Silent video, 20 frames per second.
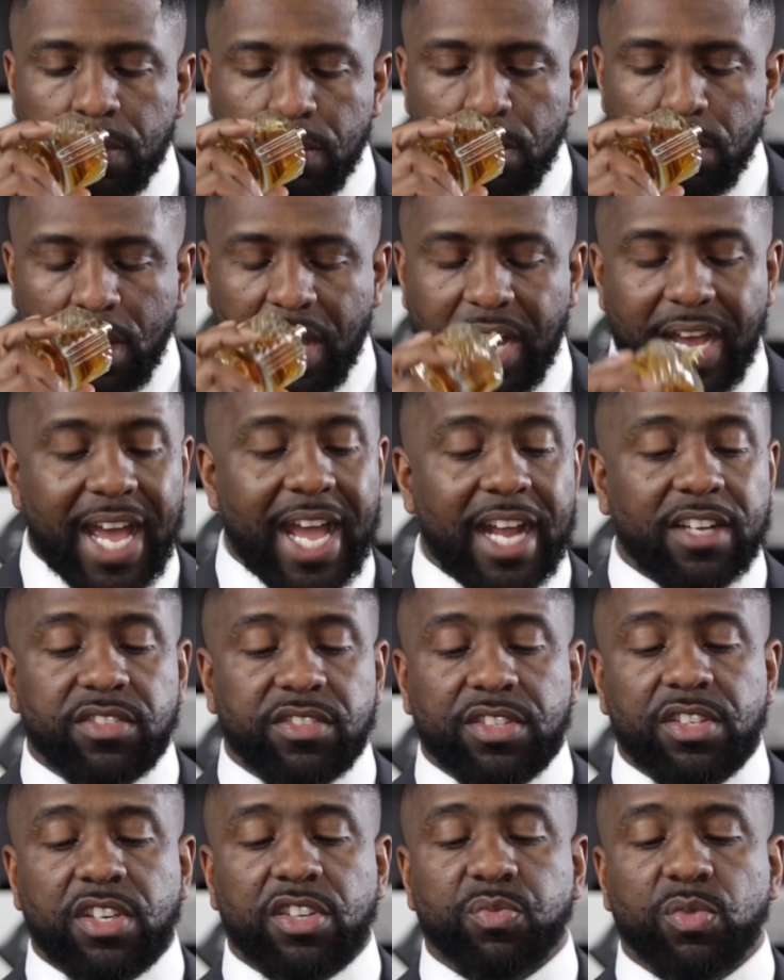I actually
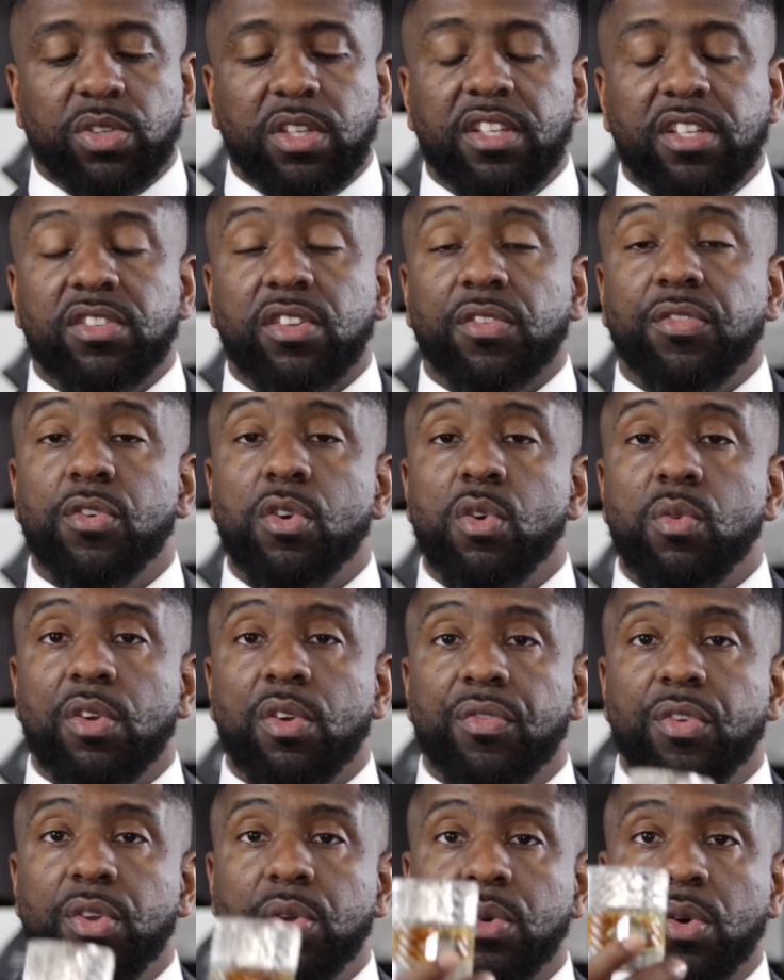just released a full
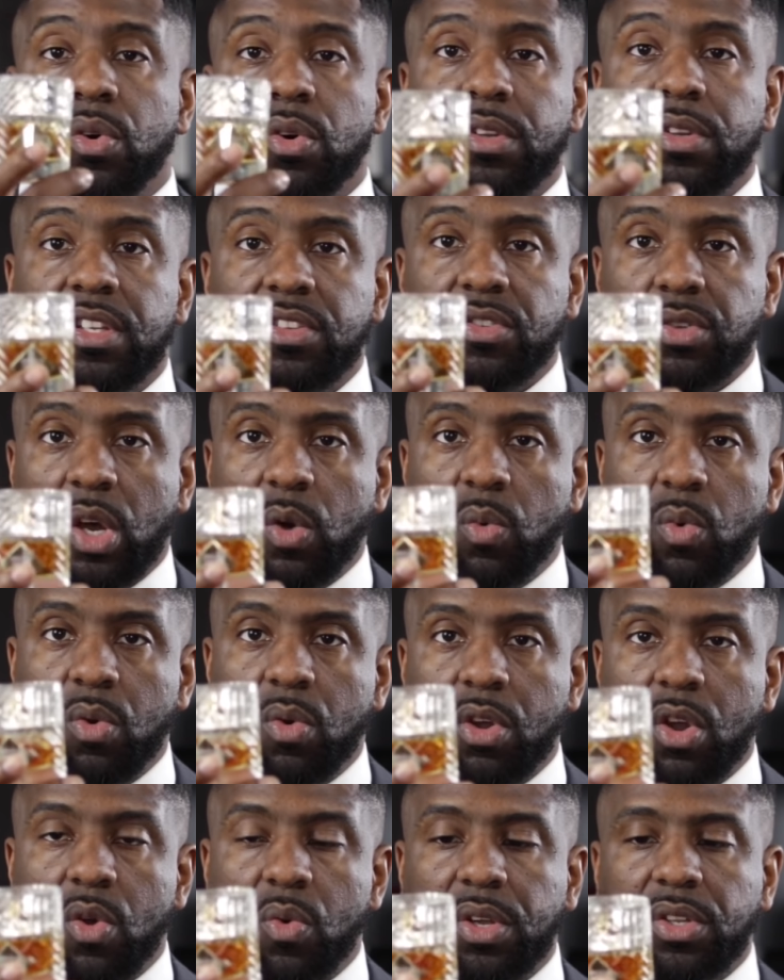review on this, so I won't
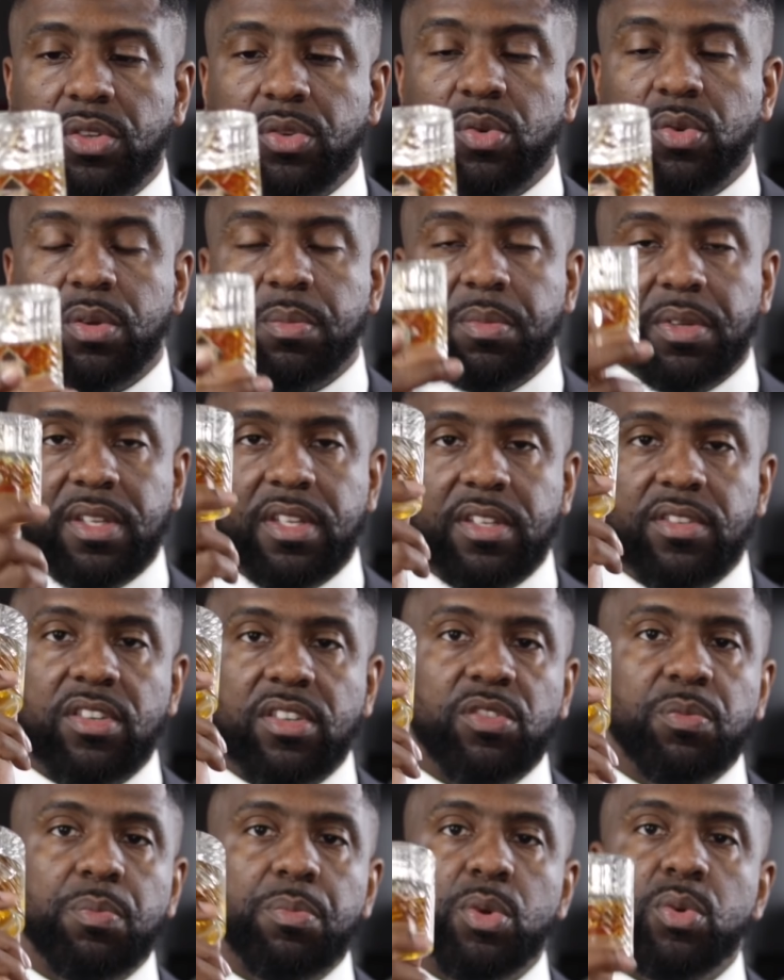go into it, but this
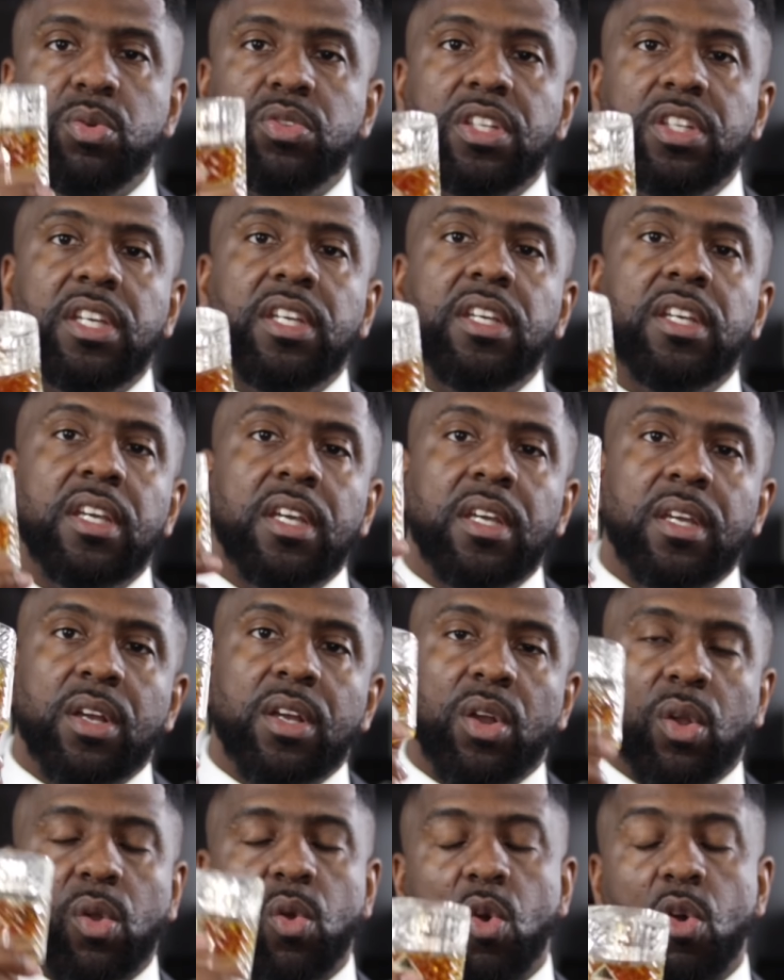is boozy,
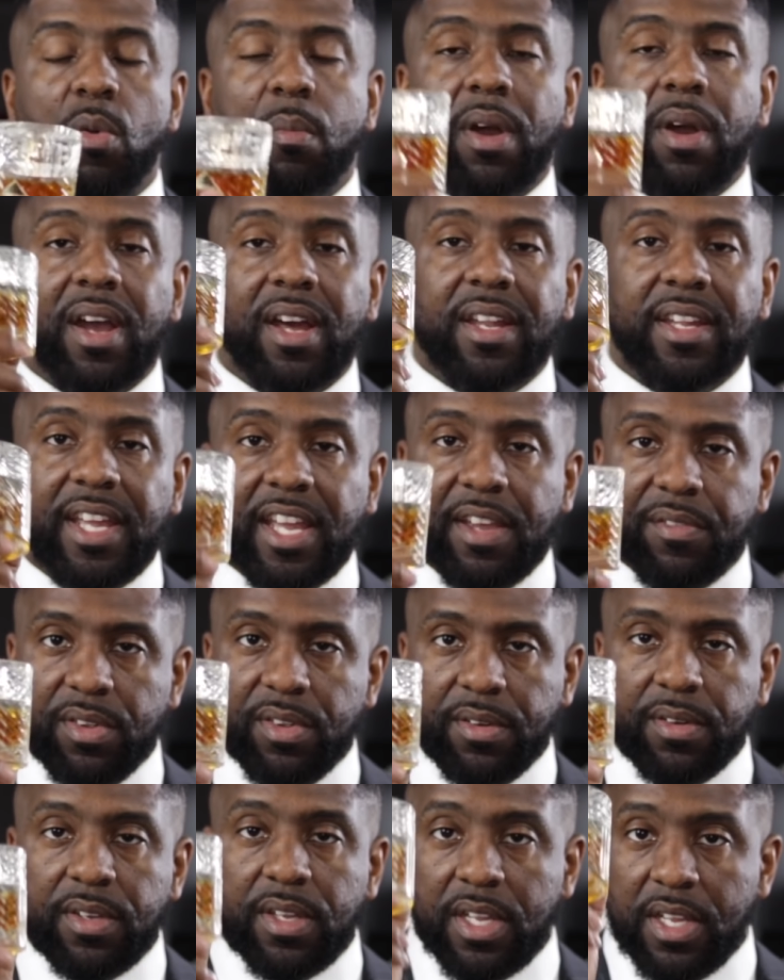gourmand
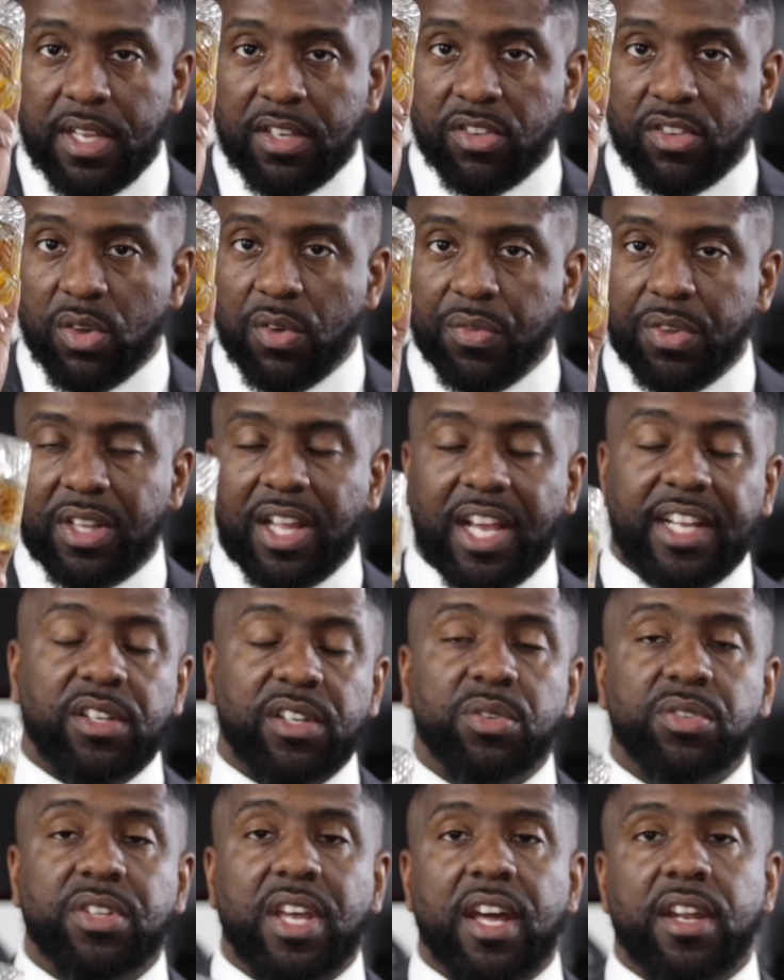heaven. So if you like
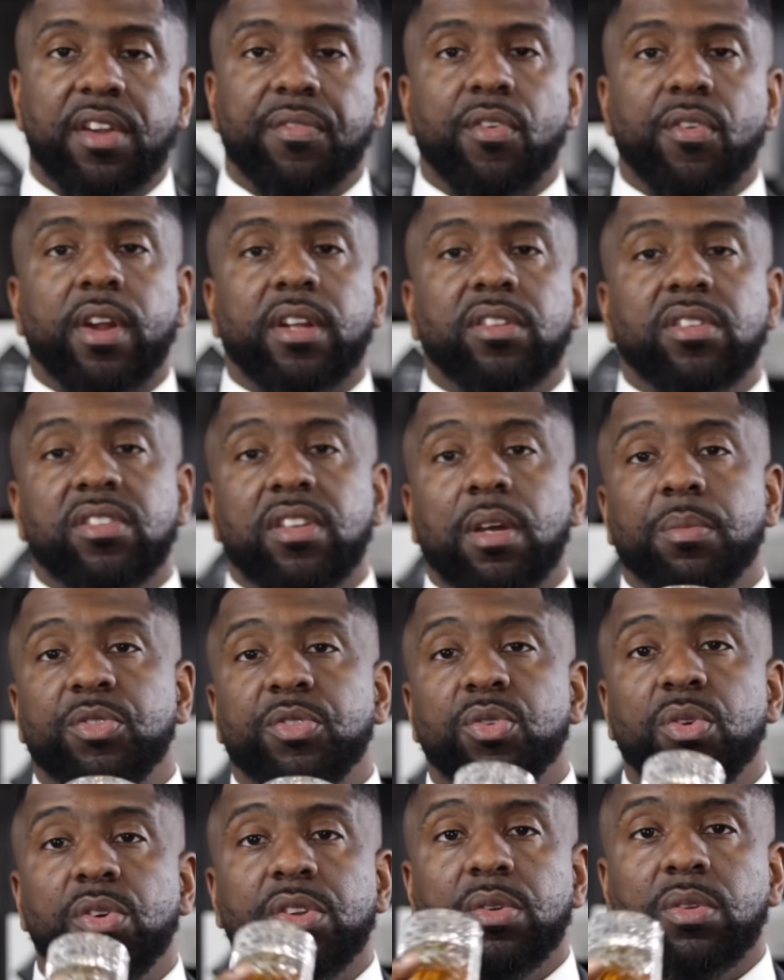those kind of fragrances, I'm
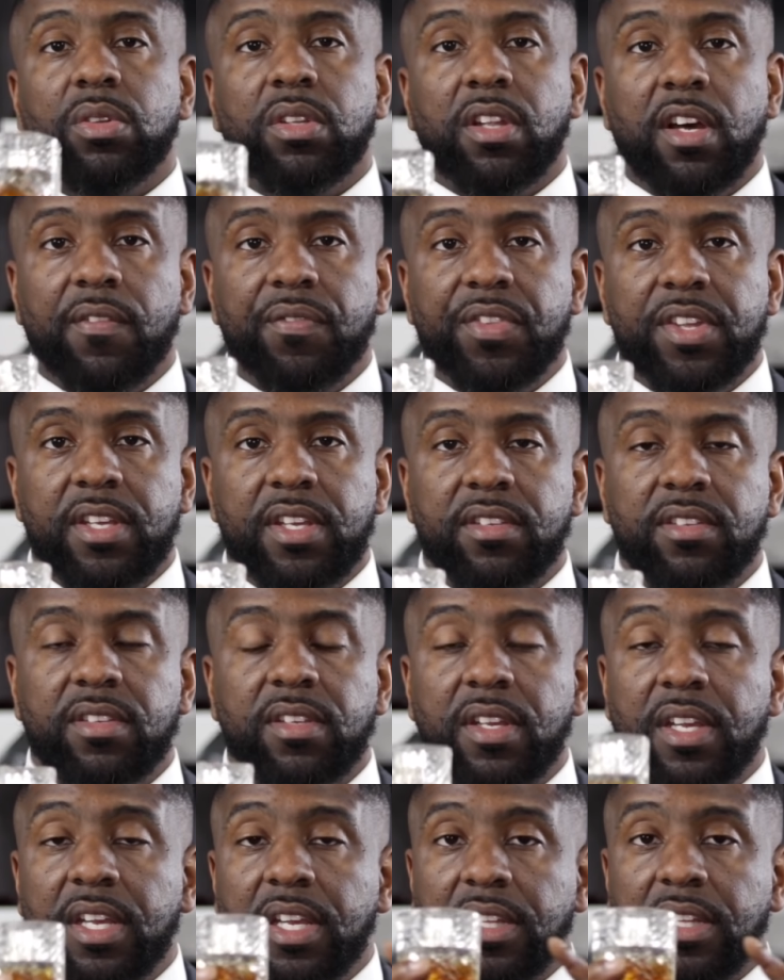sure you'll love this.
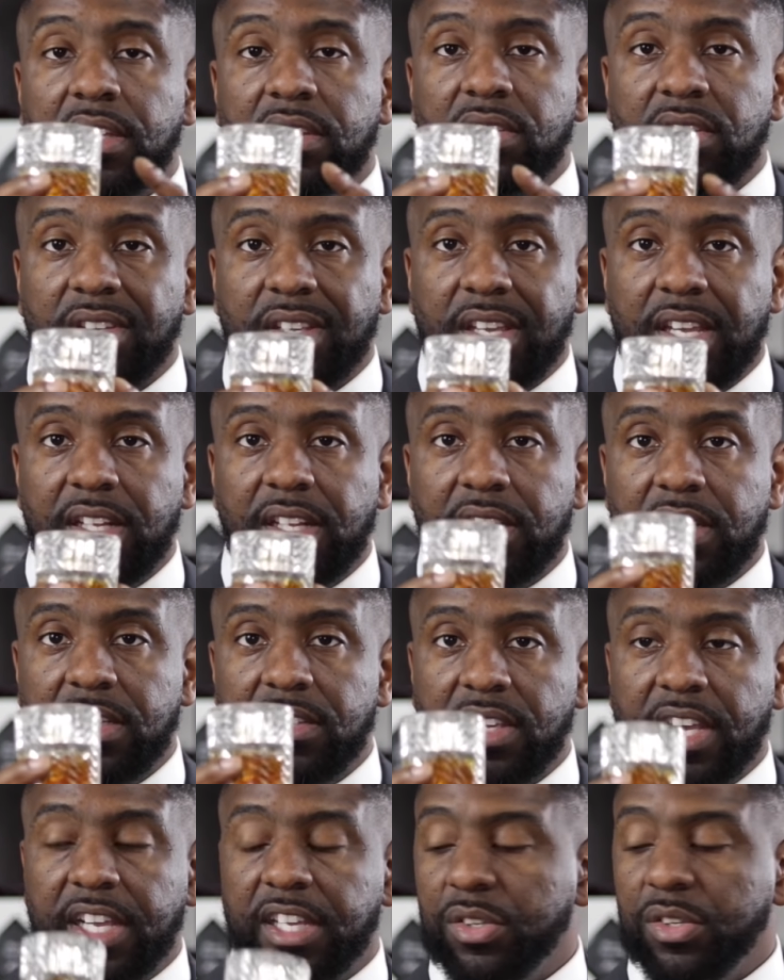This is Killian's
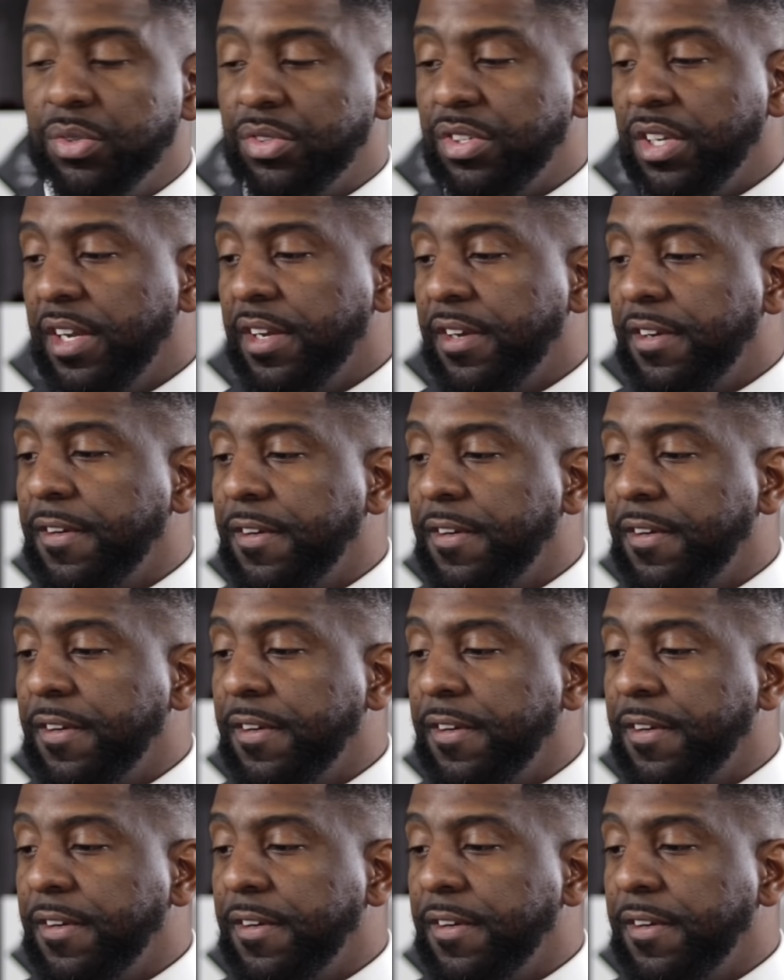Angel Share.